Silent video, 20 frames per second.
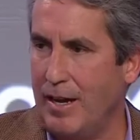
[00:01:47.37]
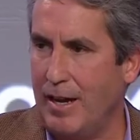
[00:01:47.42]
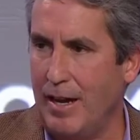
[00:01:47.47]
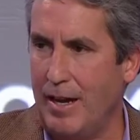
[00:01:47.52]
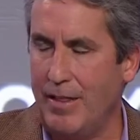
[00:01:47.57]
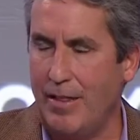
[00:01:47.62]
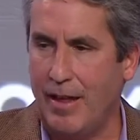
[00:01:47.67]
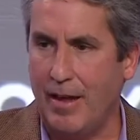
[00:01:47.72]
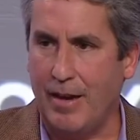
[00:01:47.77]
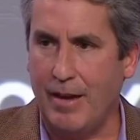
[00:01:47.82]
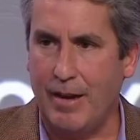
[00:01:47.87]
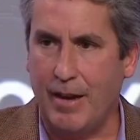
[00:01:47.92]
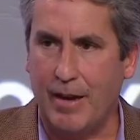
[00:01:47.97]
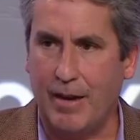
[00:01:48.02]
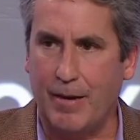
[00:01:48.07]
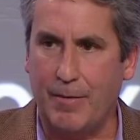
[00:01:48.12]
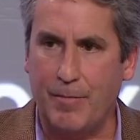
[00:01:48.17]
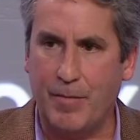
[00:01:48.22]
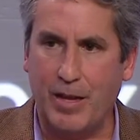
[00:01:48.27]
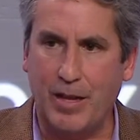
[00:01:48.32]
And then,
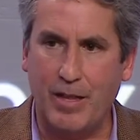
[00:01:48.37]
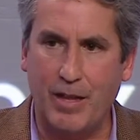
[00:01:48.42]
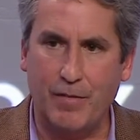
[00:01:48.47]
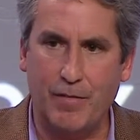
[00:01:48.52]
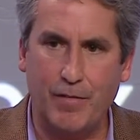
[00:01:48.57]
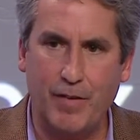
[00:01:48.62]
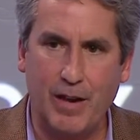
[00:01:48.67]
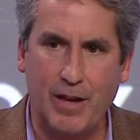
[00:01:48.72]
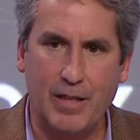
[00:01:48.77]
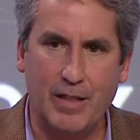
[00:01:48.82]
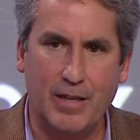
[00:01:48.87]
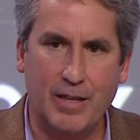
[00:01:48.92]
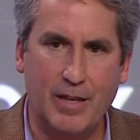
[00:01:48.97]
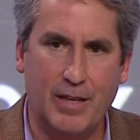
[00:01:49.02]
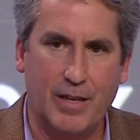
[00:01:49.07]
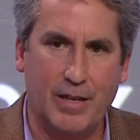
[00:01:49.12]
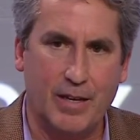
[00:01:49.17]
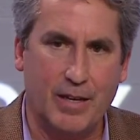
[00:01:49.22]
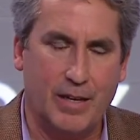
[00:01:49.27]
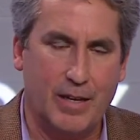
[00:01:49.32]
uh, and then
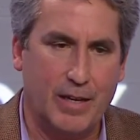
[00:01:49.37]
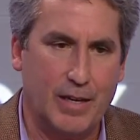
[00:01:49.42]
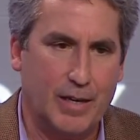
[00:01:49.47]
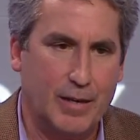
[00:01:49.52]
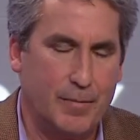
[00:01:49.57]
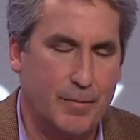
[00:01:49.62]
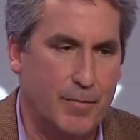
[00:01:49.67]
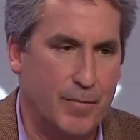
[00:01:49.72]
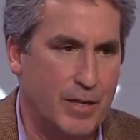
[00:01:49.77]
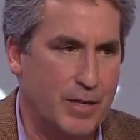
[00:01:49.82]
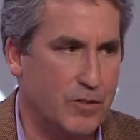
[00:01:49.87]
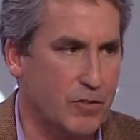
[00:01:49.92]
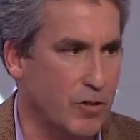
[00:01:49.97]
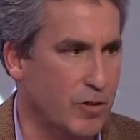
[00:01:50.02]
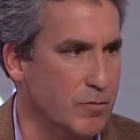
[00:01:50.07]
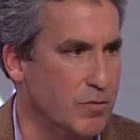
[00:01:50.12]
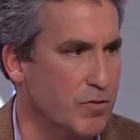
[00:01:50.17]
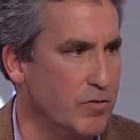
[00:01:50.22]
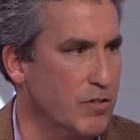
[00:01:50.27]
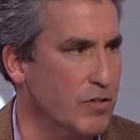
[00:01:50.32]
finally, um, in
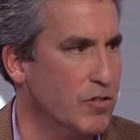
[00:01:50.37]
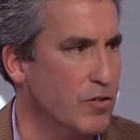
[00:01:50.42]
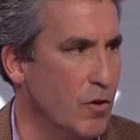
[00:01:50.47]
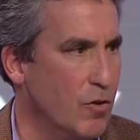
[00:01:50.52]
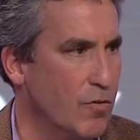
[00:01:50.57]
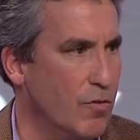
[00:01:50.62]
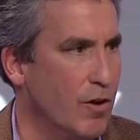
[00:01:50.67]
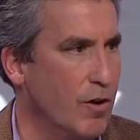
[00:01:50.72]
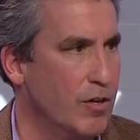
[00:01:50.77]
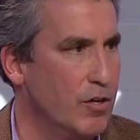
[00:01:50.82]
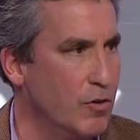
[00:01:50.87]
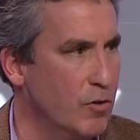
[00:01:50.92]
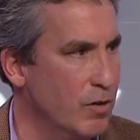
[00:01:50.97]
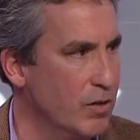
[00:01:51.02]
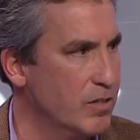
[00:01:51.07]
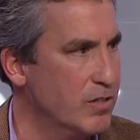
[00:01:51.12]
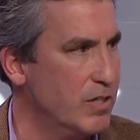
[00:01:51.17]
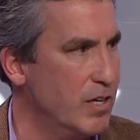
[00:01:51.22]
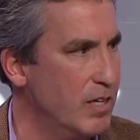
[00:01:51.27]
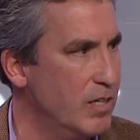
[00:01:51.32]
terms of just overall
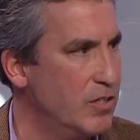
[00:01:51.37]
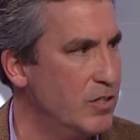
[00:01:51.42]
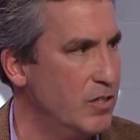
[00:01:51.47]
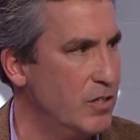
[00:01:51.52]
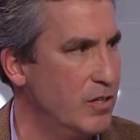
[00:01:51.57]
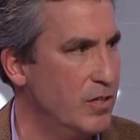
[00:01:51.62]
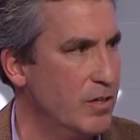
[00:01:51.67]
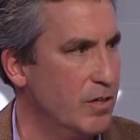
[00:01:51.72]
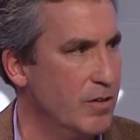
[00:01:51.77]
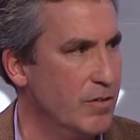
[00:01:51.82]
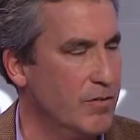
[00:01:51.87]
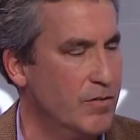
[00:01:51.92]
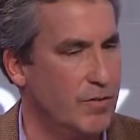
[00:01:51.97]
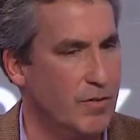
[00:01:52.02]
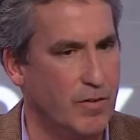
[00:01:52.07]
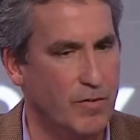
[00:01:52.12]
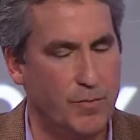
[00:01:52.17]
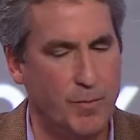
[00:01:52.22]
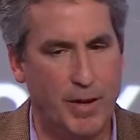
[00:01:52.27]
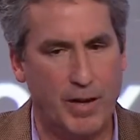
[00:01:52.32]
utilization of,
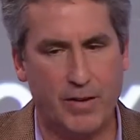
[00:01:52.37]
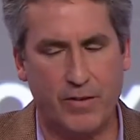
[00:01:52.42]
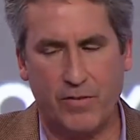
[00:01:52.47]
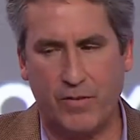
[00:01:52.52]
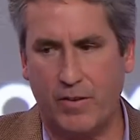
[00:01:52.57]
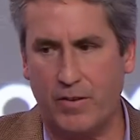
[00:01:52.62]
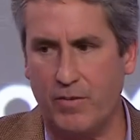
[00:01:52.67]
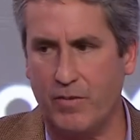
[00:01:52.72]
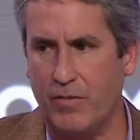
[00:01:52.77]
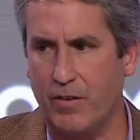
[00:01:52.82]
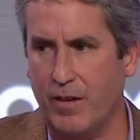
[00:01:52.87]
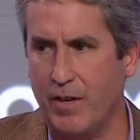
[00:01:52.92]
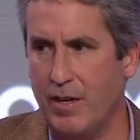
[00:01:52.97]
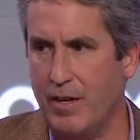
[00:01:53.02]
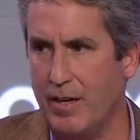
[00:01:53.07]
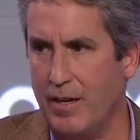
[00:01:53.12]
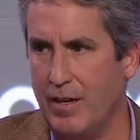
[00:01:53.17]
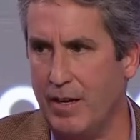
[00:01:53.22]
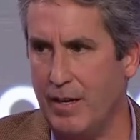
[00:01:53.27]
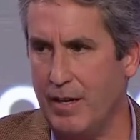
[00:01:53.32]
of medicines,
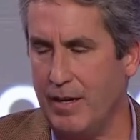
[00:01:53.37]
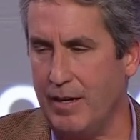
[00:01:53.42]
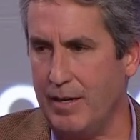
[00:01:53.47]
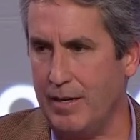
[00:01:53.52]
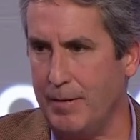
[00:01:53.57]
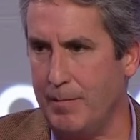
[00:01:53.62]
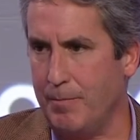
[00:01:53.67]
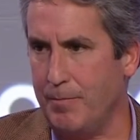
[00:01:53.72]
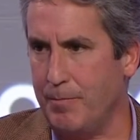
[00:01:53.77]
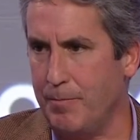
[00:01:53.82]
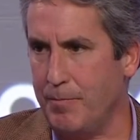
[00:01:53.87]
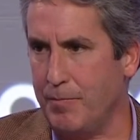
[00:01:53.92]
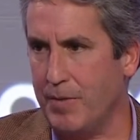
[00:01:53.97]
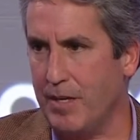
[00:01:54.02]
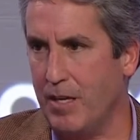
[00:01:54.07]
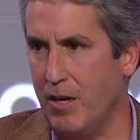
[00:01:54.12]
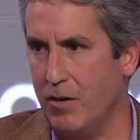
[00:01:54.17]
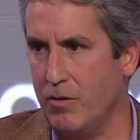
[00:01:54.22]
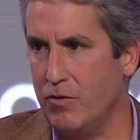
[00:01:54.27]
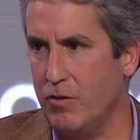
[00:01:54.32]
um,
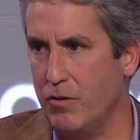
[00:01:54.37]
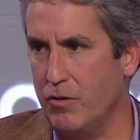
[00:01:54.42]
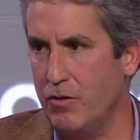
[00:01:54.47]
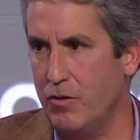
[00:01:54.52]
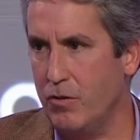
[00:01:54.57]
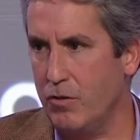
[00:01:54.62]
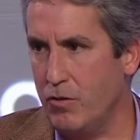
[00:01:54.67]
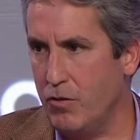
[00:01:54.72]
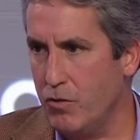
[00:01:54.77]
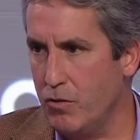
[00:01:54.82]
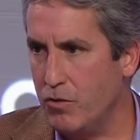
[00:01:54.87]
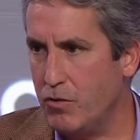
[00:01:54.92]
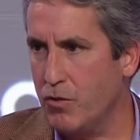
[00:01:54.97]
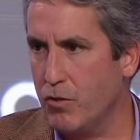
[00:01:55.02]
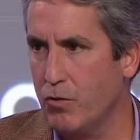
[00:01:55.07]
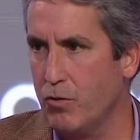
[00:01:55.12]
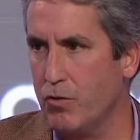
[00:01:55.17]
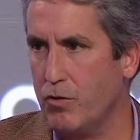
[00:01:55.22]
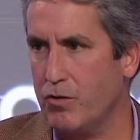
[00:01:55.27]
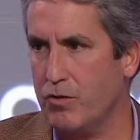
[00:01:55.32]
you know, new, new
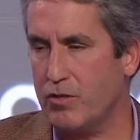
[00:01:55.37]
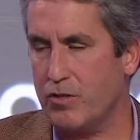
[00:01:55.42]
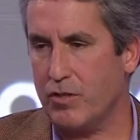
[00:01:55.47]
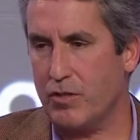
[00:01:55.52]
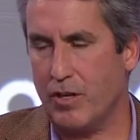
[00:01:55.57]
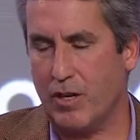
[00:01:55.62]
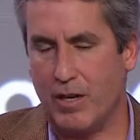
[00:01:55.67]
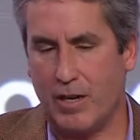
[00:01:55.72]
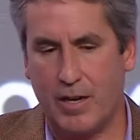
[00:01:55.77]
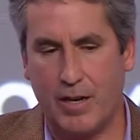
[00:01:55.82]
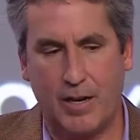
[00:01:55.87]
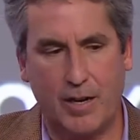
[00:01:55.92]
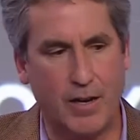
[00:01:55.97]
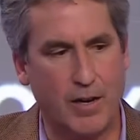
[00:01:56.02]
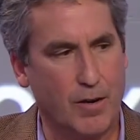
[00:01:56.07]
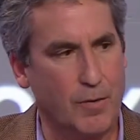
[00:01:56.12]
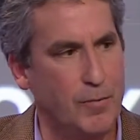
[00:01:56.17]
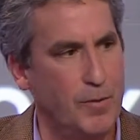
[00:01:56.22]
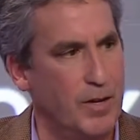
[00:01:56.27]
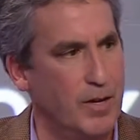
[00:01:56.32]
tools uh,
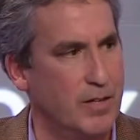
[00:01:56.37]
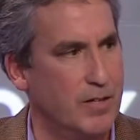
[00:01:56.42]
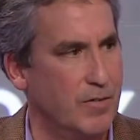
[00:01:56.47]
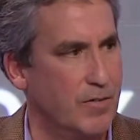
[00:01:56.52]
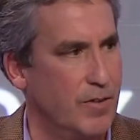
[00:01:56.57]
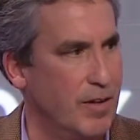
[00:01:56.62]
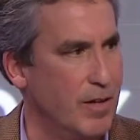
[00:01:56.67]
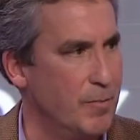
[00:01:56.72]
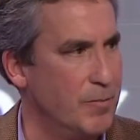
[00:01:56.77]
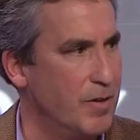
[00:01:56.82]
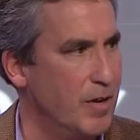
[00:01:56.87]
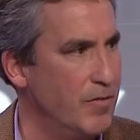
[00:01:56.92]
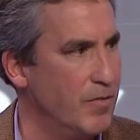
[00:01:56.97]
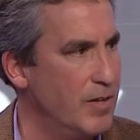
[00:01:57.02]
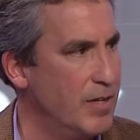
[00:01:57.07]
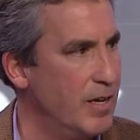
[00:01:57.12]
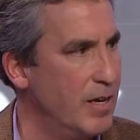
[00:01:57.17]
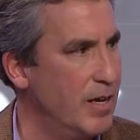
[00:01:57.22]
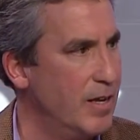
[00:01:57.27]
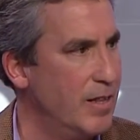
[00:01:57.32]
are being developed every
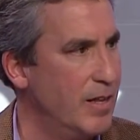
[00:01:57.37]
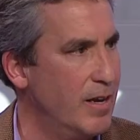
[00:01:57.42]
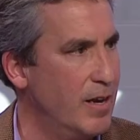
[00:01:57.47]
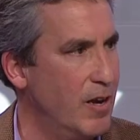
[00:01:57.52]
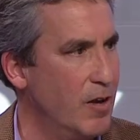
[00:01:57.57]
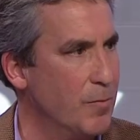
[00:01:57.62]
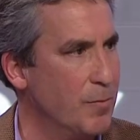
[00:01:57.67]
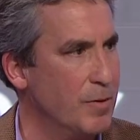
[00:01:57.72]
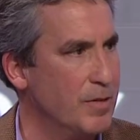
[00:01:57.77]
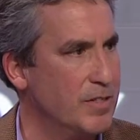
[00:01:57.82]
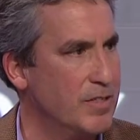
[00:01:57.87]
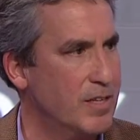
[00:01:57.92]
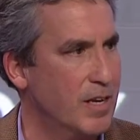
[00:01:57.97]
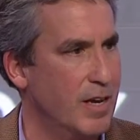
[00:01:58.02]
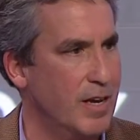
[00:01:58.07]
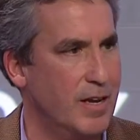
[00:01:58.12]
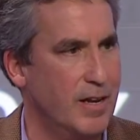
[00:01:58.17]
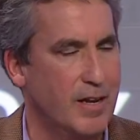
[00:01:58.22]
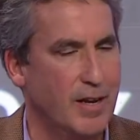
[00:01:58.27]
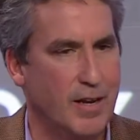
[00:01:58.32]
day that help us
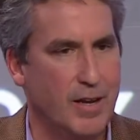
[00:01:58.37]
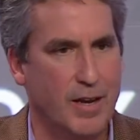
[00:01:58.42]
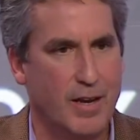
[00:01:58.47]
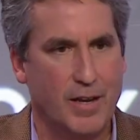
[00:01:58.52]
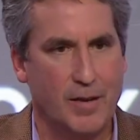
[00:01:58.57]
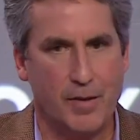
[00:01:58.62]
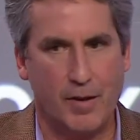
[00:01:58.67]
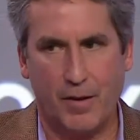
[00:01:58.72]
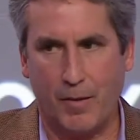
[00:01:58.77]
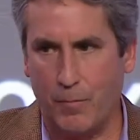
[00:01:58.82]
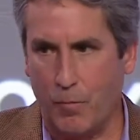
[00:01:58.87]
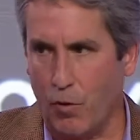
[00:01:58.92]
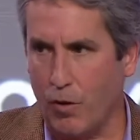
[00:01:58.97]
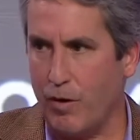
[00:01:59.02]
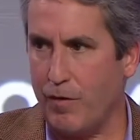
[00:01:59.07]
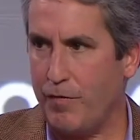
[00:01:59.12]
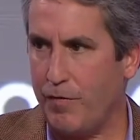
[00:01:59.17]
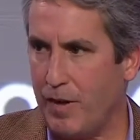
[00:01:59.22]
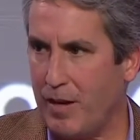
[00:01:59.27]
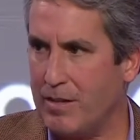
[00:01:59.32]
get
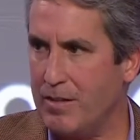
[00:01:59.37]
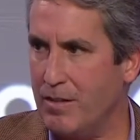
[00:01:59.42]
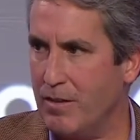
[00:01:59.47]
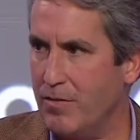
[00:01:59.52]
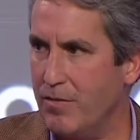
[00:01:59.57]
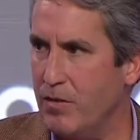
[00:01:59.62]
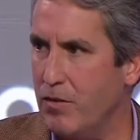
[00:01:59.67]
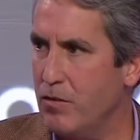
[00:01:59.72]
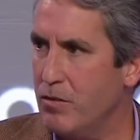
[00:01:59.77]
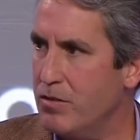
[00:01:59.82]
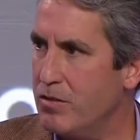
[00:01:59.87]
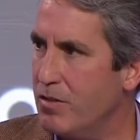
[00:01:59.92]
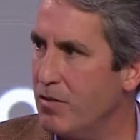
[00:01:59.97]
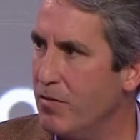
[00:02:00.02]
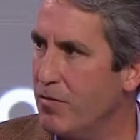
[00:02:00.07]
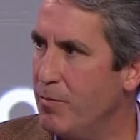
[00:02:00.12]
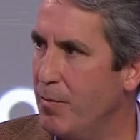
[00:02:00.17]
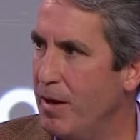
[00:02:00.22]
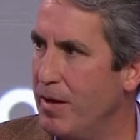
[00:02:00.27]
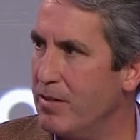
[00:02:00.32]
more effective use
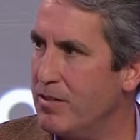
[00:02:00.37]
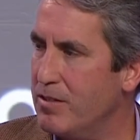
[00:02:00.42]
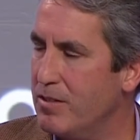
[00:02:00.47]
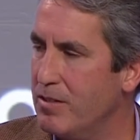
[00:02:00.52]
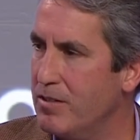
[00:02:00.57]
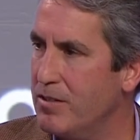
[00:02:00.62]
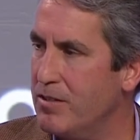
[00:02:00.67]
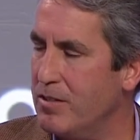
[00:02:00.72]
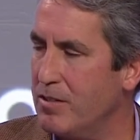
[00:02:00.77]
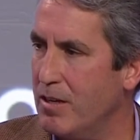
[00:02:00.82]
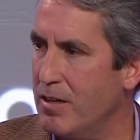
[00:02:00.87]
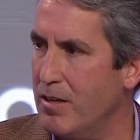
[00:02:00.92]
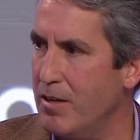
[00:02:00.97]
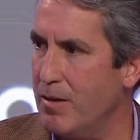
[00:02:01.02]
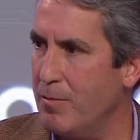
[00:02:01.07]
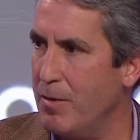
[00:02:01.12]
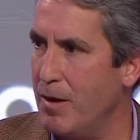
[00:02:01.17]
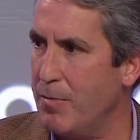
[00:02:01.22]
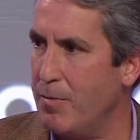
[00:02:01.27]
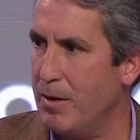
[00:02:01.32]
of medicines
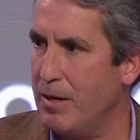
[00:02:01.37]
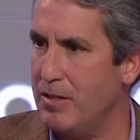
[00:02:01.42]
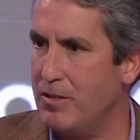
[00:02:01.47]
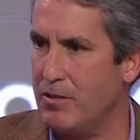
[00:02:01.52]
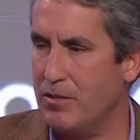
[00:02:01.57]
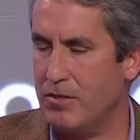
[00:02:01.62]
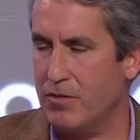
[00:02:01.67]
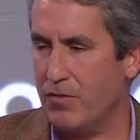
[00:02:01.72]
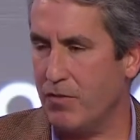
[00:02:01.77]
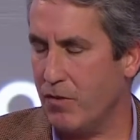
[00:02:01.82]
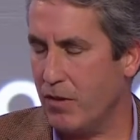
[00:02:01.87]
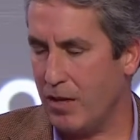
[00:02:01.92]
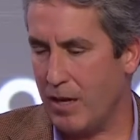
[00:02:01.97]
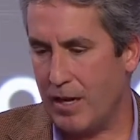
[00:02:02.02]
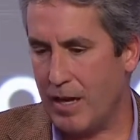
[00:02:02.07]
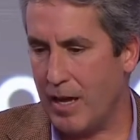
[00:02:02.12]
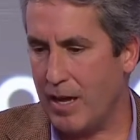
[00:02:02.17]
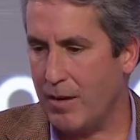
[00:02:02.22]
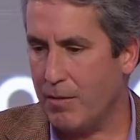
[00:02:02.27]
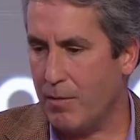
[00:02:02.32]
uh, by patients for,
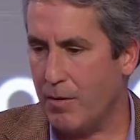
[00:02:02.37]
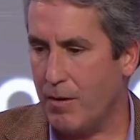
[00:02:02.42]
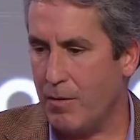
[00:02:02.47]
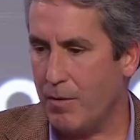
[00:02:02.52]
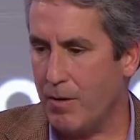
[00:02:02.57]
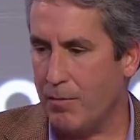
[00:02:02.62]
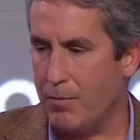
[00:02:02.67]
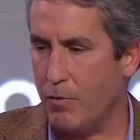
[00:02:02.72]
again, a, a